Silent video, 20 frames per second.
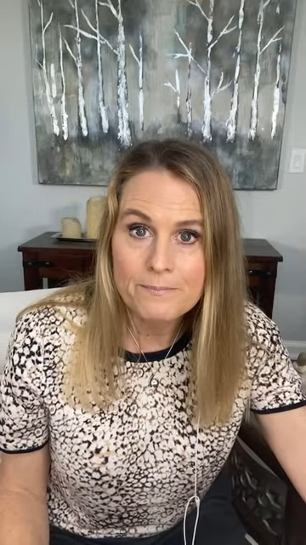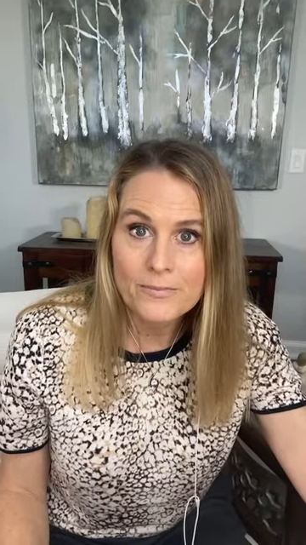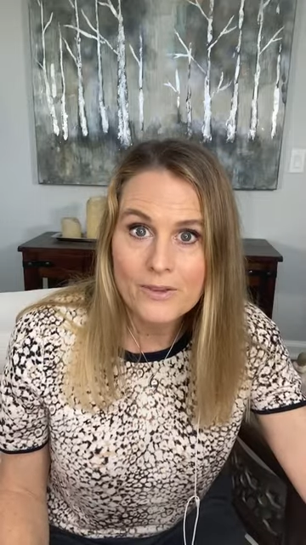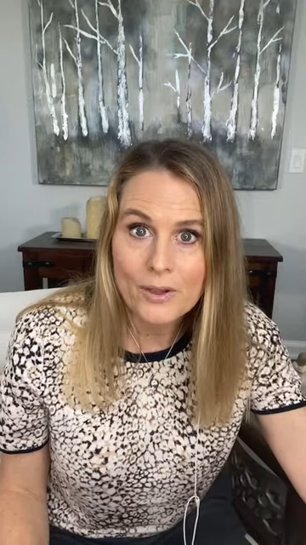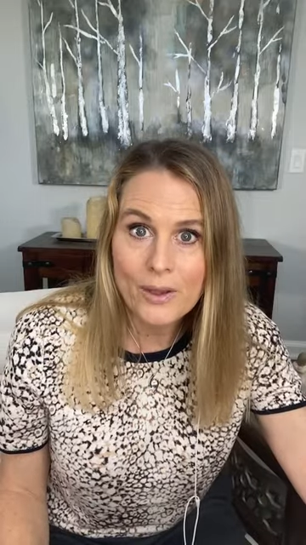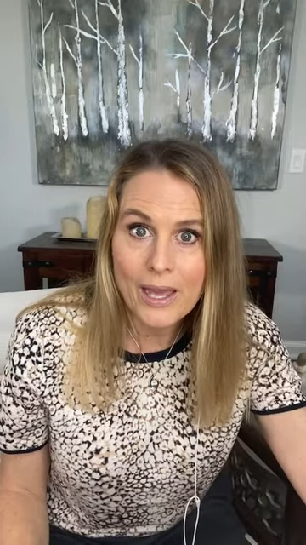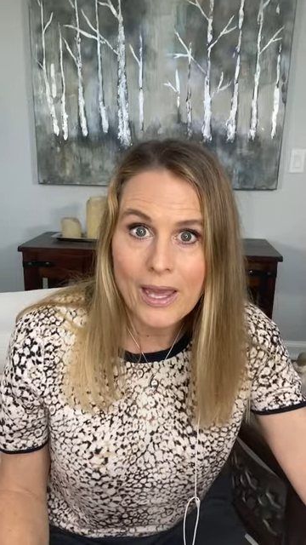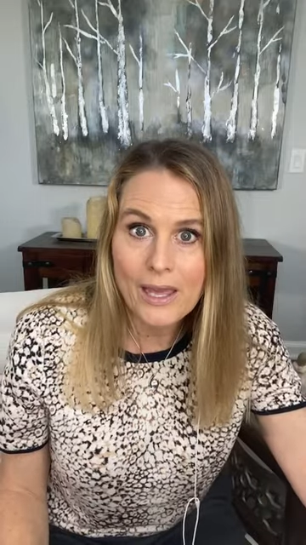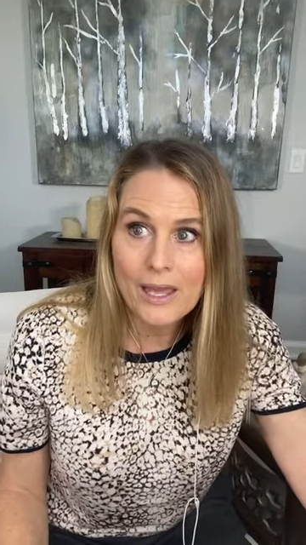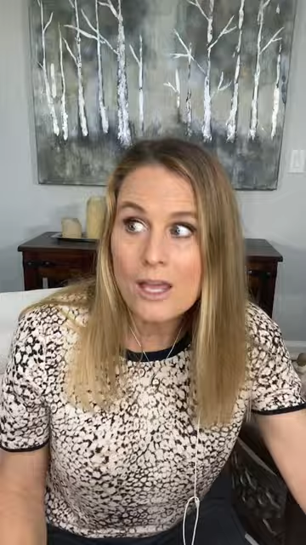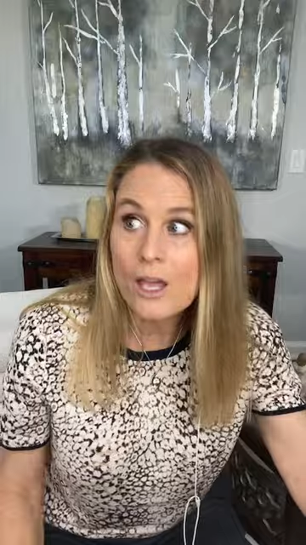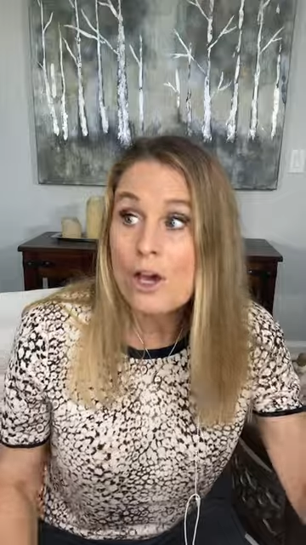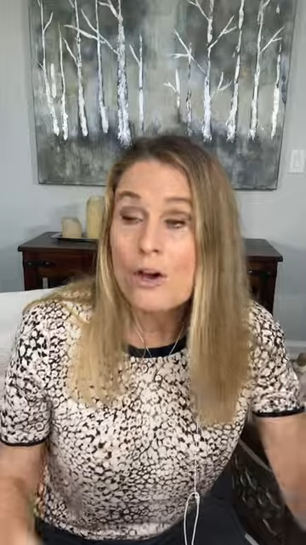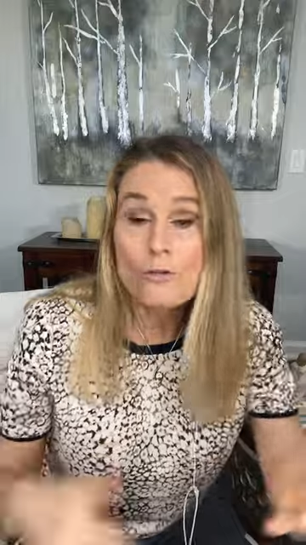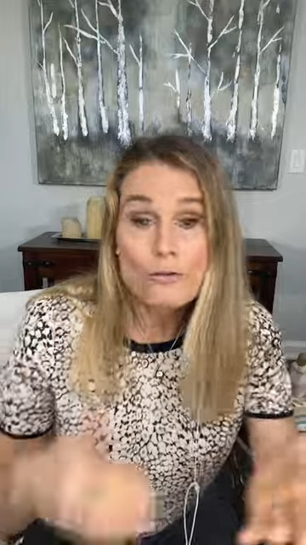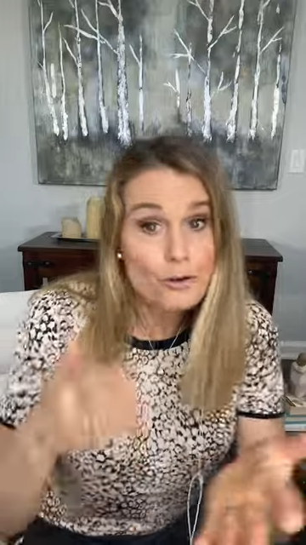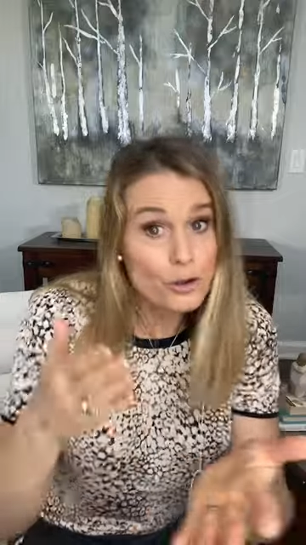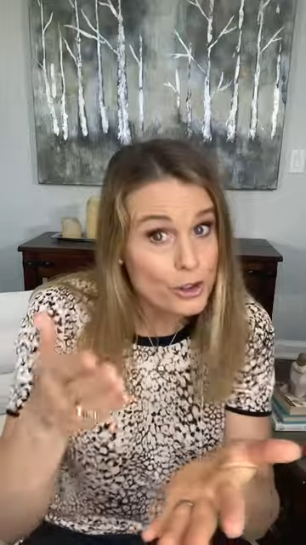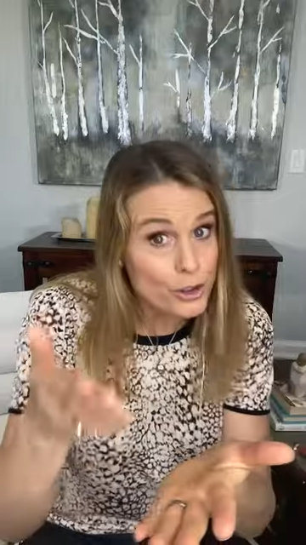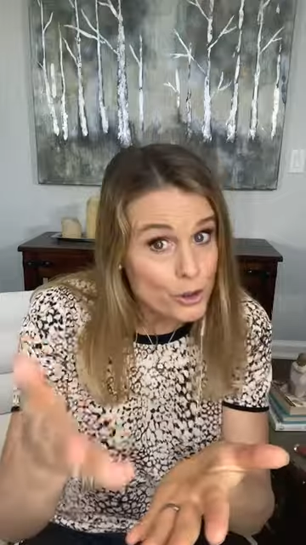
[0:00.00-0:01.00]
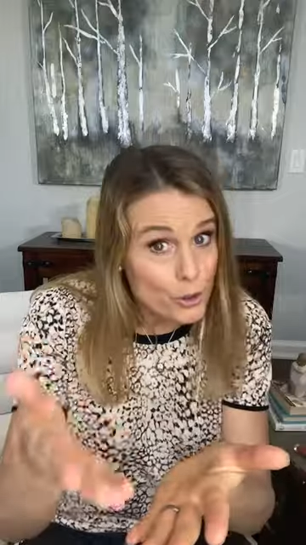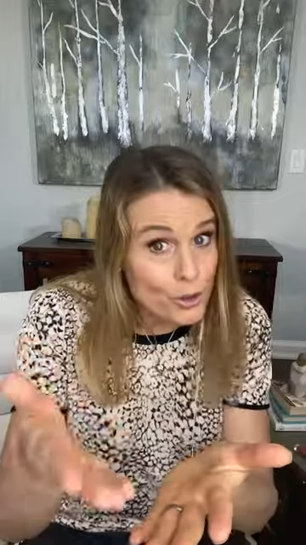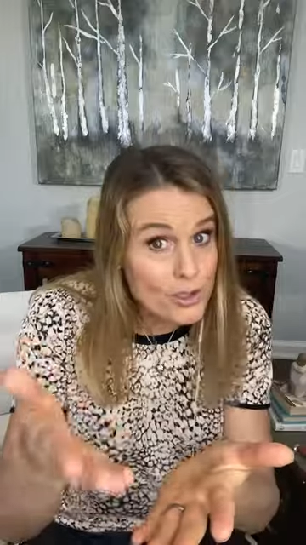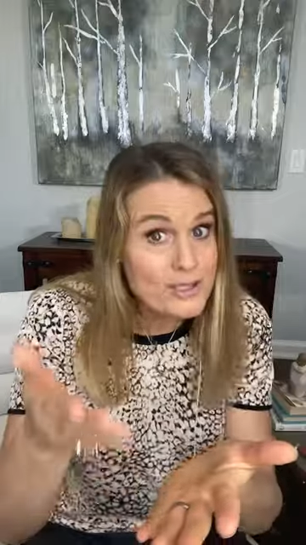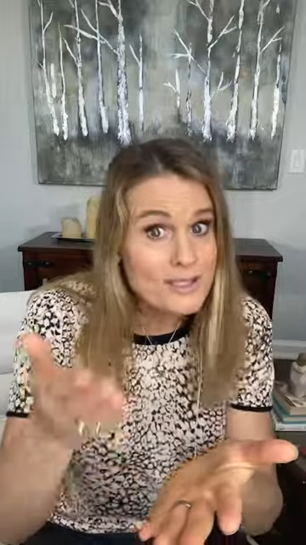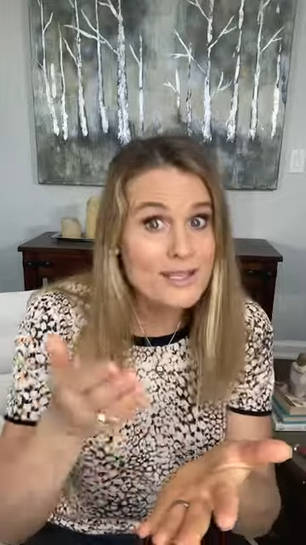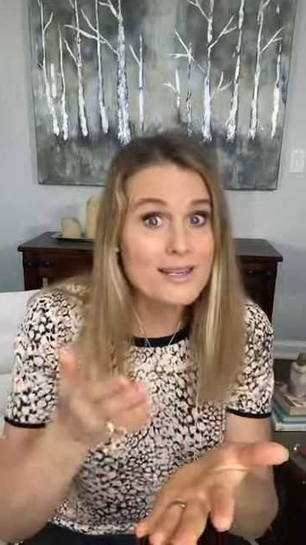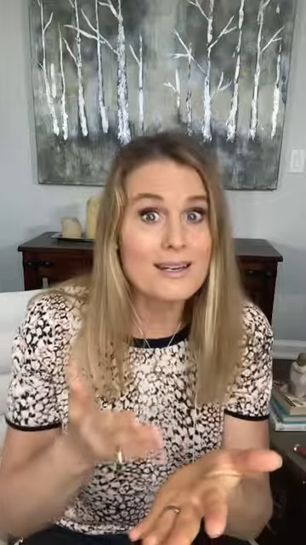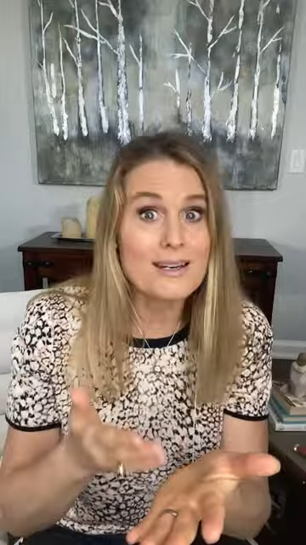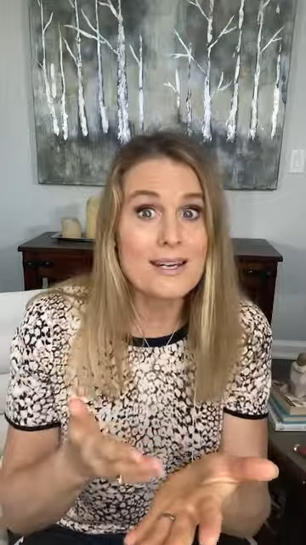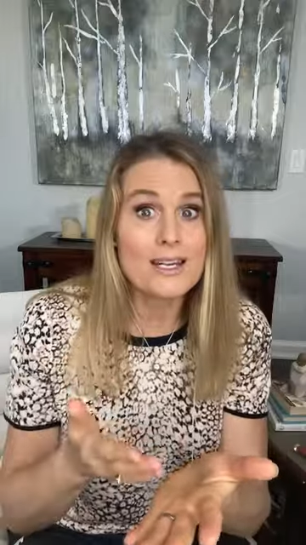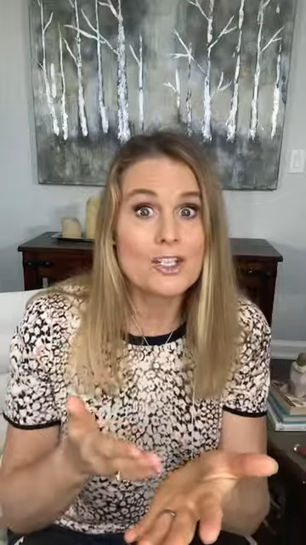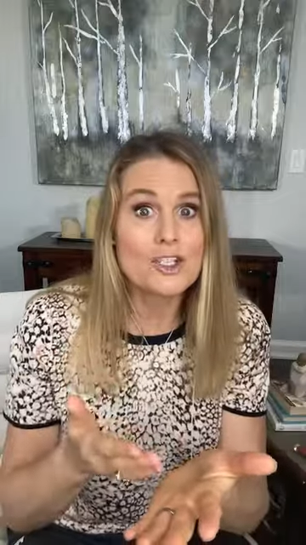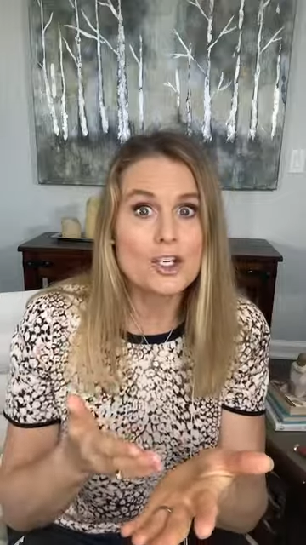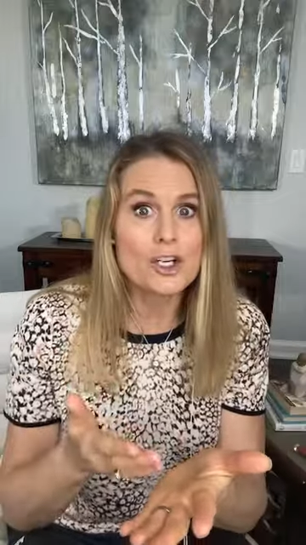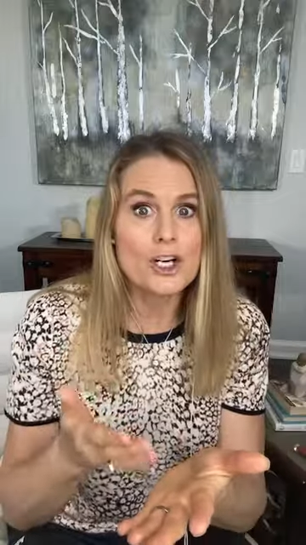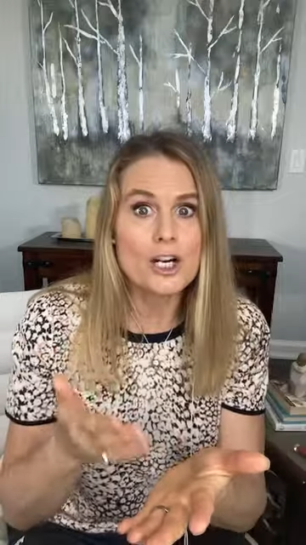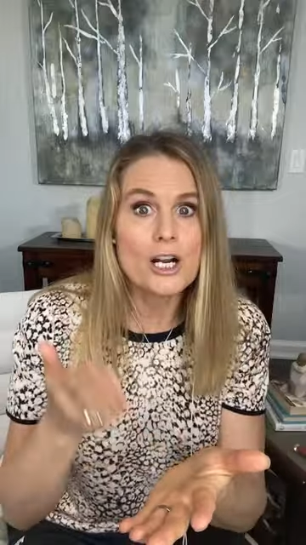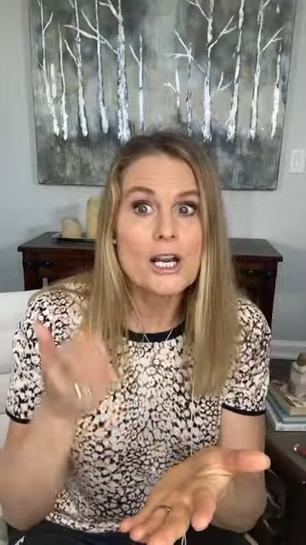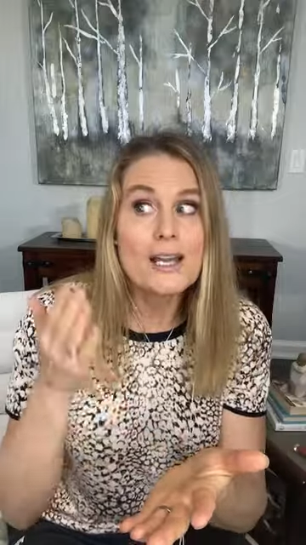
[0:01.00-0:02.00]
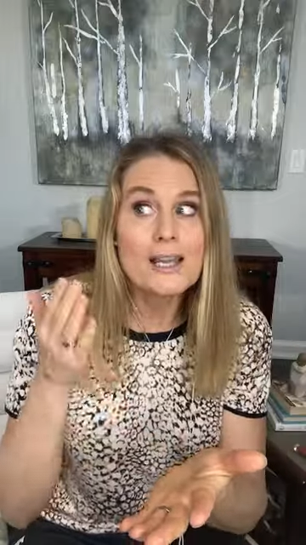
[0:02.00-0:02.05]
Okay? For your teenager,